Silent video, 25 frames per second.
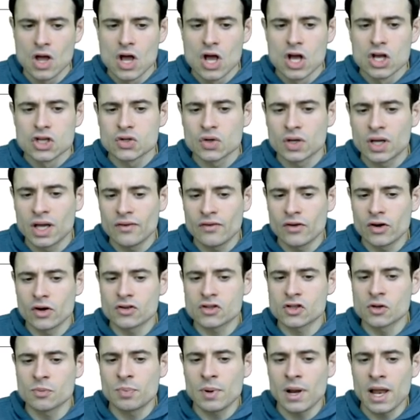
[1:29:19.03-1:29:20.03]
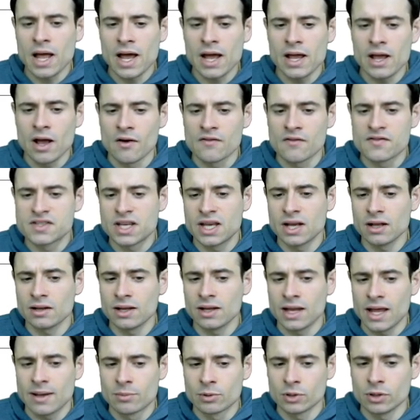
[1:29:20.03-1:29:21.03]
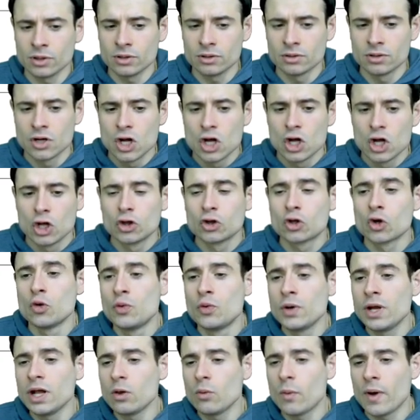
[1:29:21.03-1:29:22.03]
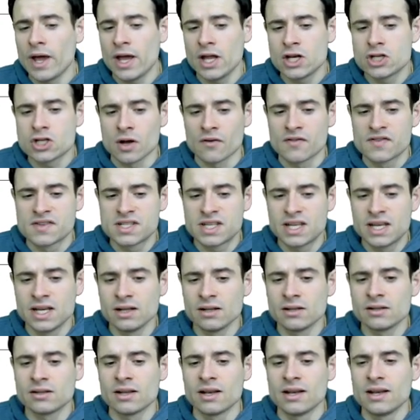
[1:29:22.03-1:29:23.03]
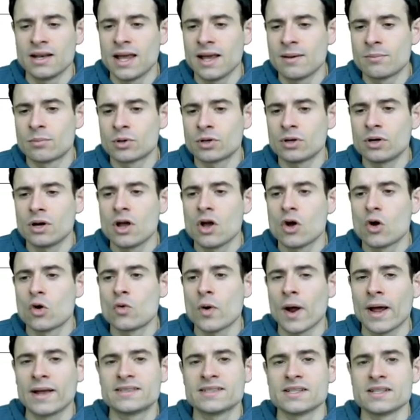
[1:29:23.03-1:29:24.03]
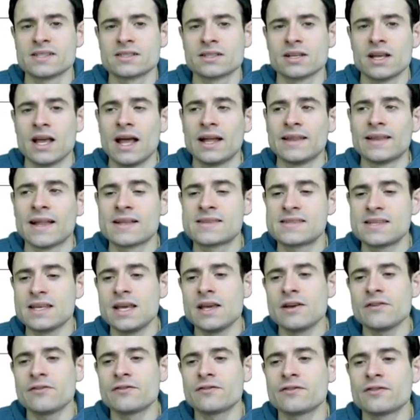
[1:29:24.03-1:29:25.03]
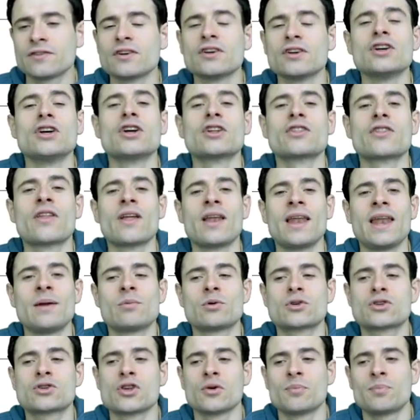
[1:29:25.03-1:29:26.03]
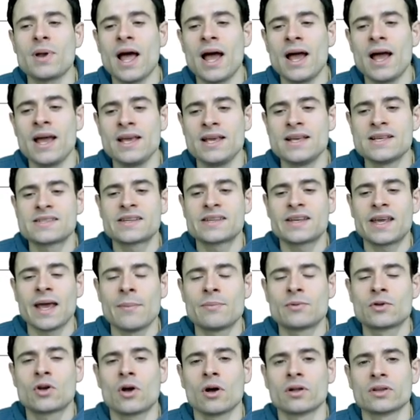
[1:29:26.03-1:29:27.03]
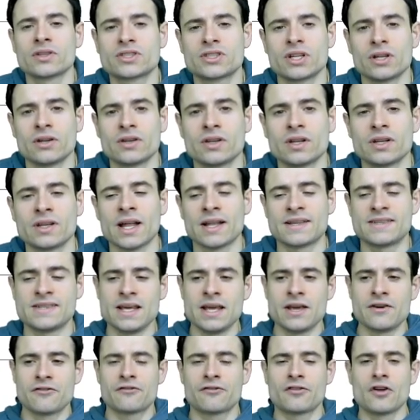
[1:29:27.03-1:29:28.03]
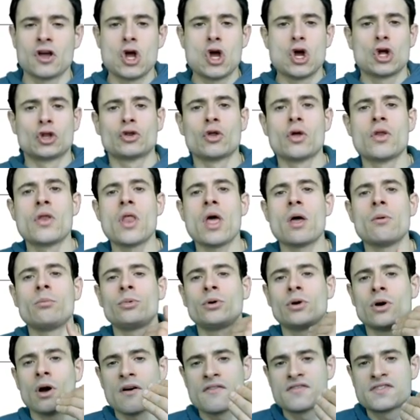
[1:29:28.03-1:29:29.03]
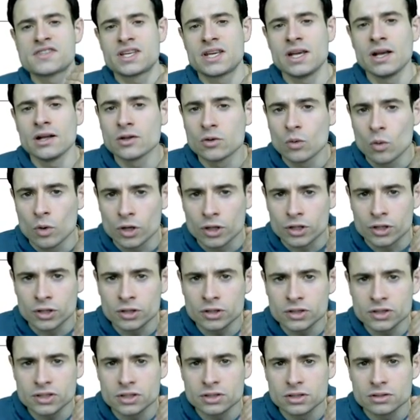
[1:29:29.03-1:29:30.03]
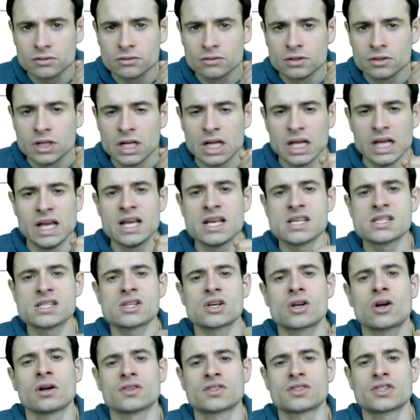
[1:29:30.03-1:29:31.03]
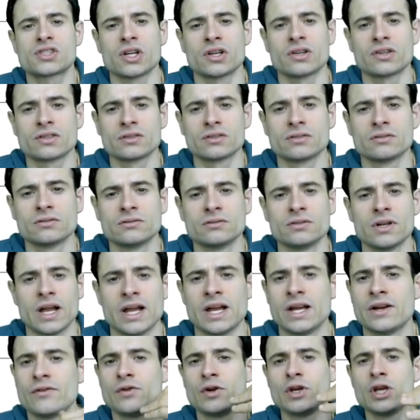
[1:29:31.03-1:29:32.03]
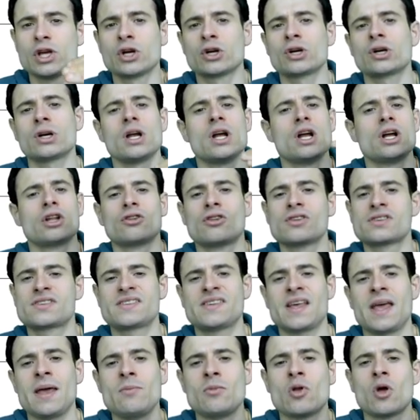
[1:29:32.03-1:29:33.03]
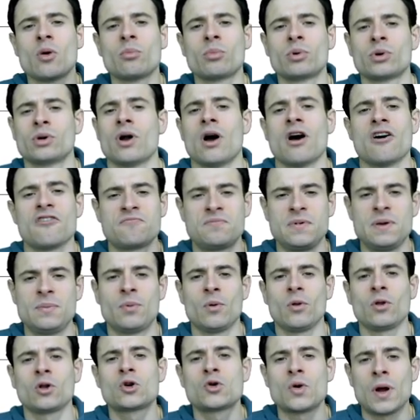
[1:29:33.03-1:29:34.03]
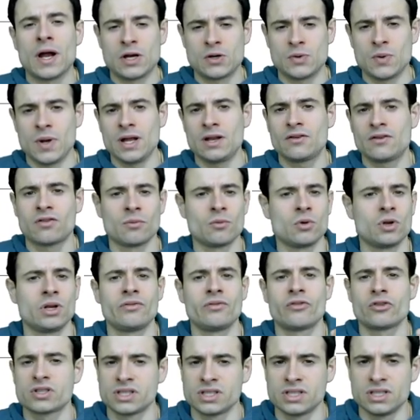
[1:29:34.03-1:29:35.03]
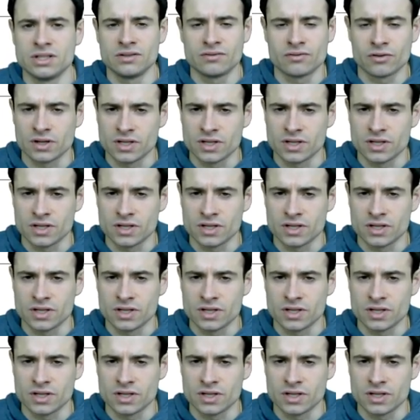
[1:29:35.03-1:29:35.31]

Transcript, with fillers: So given a supply of skilled labor, the real wage of skilled labor rises. That's if the labor supply is kept constant. That's if the number of skilled workers is constant. Every year, the same number of people graduate from university, for